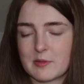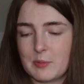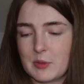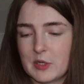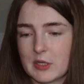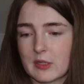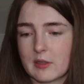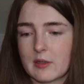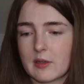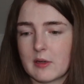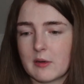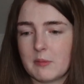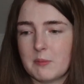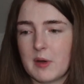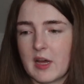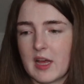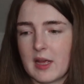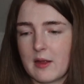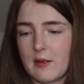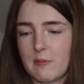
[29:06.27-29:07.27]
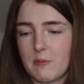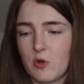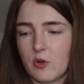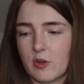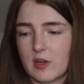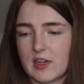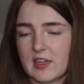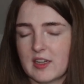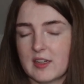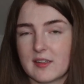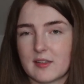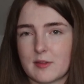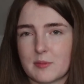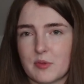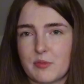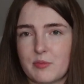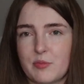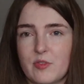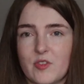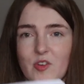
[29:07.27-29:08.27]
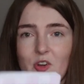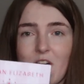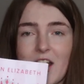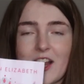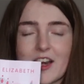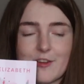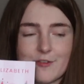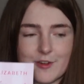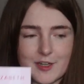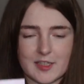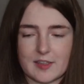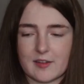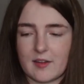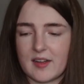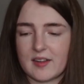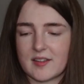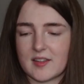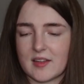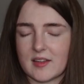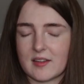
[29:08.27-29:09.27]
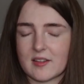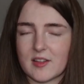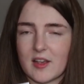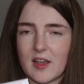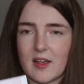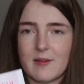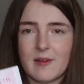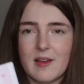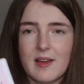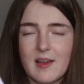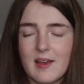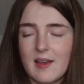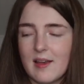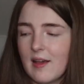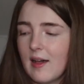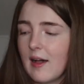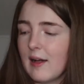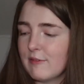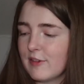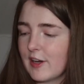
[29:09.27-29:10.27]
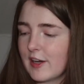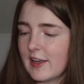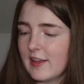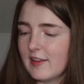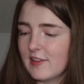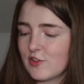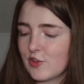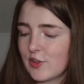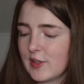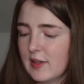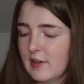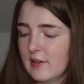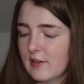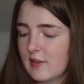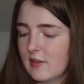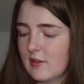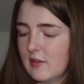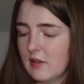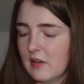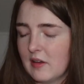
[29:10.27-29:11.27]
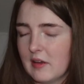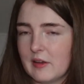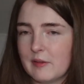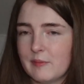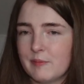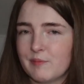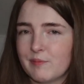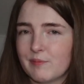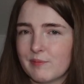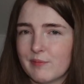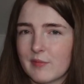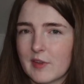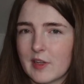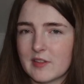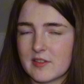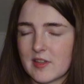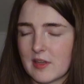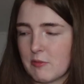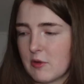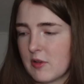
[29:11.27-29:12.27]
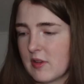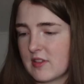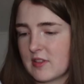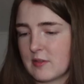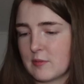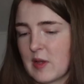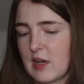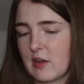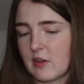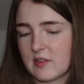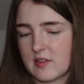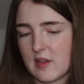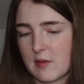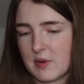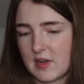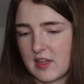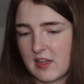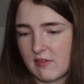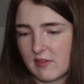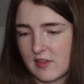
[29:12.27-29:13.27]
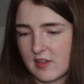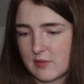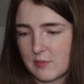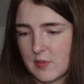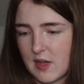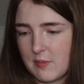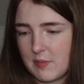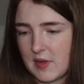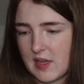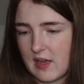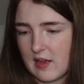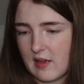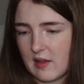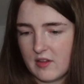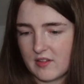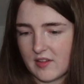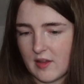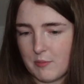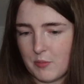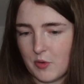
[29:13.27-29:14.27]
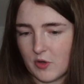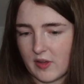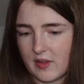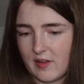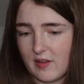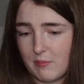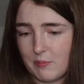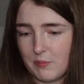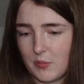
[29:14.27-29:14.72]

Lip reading: book by Morgan Elizabeth before and I really liked it, so I'm very intrigued to see what this is about because I believe this might be a... Is it a